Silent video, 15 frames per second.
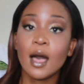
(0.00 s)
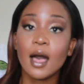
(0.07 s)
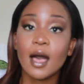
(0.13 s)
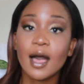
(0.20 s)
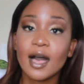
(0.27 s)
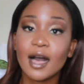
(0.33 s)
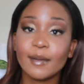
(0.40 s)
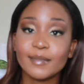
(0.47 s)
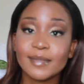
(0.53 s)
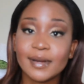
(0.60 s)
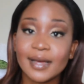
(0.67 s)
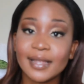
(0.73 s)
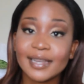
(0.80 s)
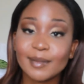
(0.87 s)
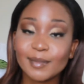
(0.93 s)

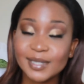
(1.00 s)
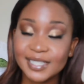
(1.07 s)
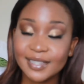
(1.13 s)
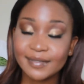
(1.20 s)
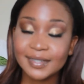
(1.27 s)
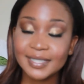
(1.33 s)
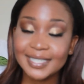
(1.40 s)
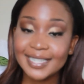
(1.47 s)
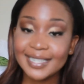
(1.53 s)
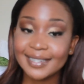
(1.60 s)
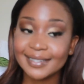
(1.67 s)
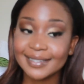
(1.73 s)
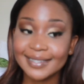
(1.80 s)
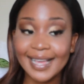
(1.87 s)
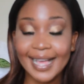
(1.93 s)
Number
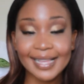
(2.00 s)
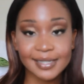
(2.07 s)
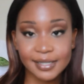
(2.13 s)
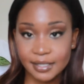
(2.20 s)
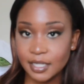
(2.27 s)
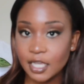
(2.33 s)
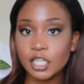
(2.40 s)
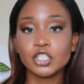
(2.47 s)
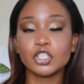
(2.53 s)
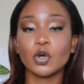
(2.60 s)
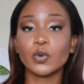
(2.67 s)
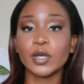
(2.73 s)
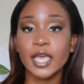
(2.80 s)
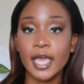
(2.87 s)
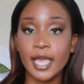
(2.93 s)
17, guys, it's
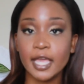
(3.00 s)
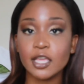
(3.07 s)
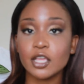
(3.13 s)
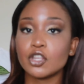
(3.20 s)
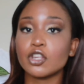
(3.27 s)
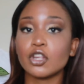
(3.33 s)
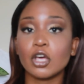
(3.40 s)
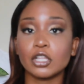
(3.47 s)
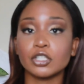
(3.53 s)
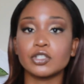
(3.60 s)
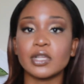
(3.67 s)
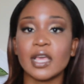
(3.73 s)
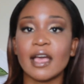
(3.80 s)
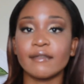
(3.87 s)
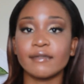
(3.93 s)
okay not
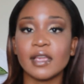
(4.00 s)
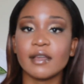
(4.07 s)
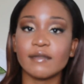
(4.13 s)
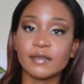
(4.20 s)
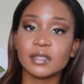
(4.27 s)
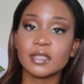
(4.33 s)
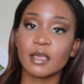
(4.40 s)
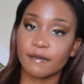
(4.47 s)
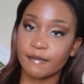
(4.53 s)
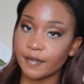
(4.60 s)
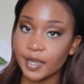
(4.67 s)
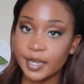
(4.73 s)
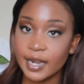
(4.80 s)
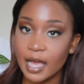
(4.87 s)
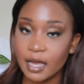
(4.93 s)
to have everything
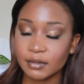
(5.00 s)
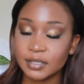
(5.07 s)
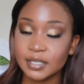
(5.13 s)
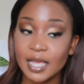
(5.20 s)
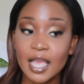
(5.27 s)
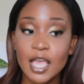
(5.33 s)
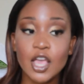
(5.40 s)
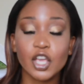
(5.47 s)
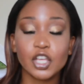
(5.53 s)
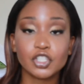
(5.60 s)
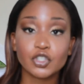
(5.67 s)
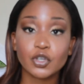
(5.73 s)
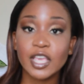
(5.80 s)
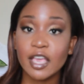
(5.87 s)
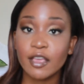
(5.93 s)
figured out.
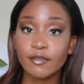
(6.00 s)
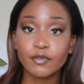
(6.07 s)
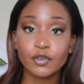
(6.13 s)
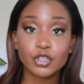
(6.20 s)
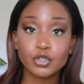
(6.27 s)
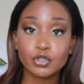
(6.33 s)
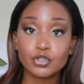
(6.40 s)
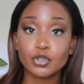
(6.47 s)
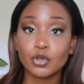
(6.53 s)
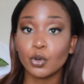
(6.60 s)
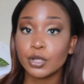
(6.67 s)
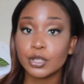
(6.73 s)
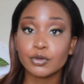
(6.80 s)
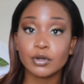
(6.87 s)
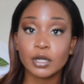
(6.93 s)
It's okay for you to
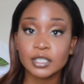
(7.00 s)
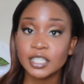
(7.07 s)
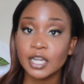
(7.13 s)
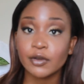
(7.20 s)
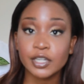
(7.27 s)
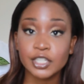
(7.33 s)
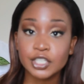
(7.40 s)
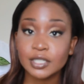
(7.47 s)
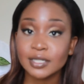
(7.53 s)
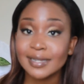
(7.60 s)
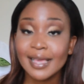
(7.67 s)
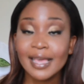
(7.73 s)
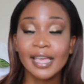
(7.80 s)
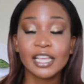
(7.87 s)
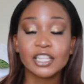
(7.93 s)
go the wrong direction.
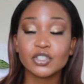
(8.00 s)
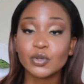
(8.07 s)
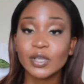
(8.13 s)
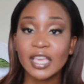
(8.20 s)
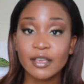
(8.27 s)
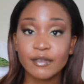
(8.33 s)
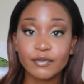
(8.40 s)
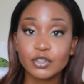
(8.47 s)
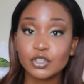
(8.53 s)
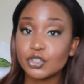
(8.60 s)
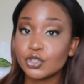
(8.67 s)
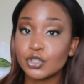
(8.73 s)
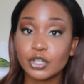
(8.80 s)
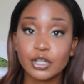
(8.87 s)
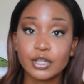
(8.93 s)
It's okay for you
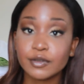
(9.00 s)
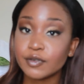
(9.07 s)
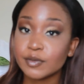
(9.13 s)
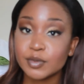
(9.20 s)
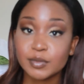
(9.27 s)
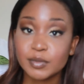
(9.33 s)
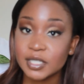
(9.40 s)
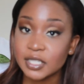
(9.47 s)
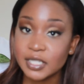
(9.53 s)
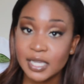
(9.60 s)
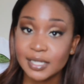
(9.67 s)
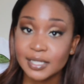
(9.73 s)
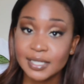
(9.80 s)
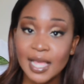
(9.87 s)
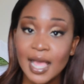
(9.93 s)
to learn from your
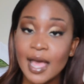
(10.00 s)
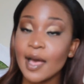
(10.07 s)
mistakes.